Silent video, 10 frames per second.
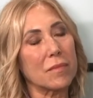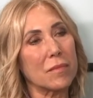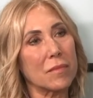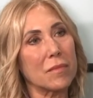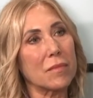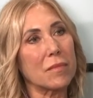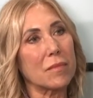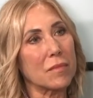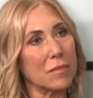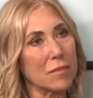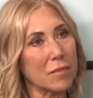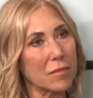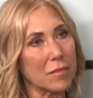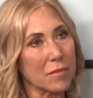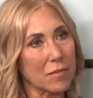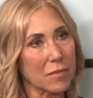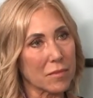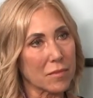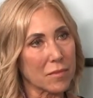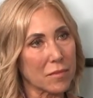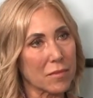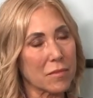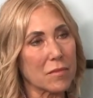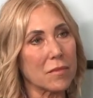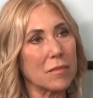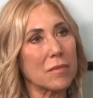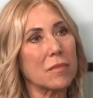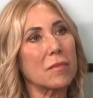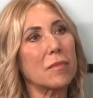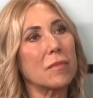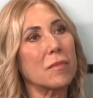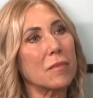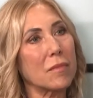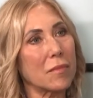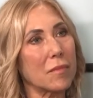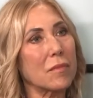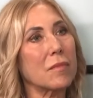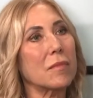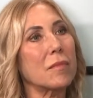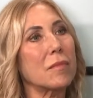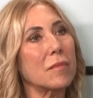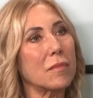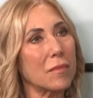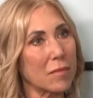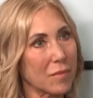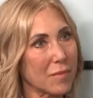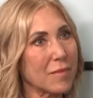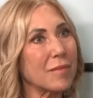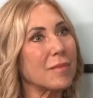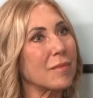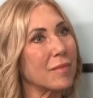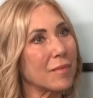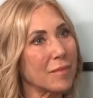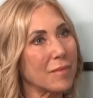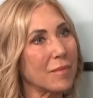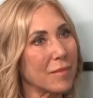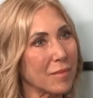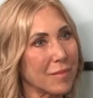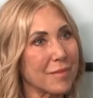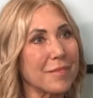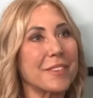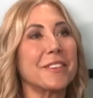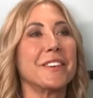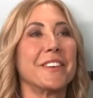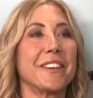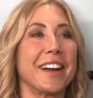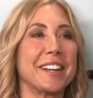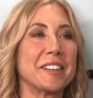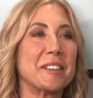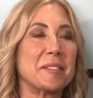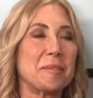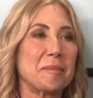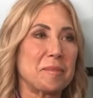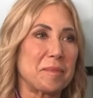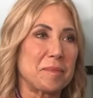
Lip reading: This person isn't speaking.